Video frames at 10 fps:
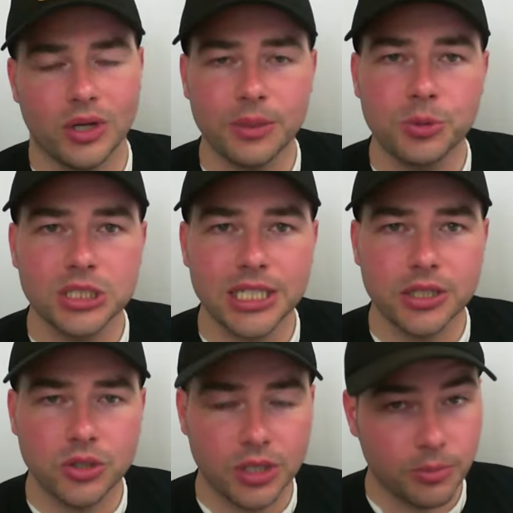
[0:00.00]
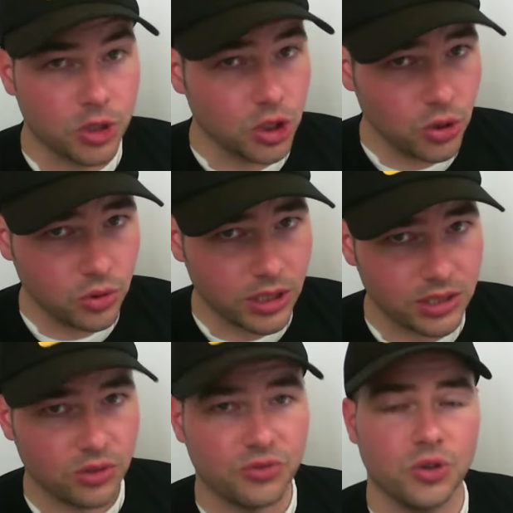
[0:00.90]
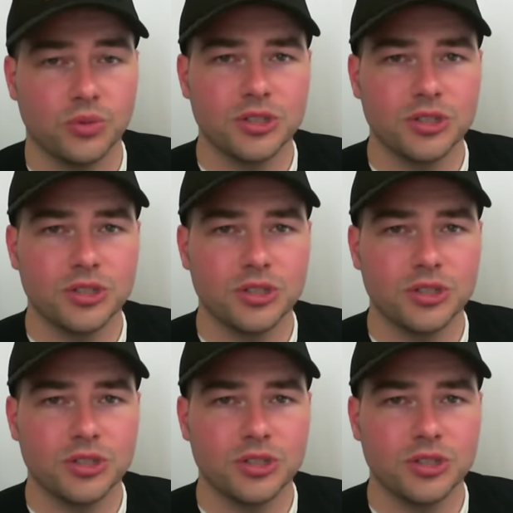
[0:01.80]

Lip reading: in particular, number two diesel fuel.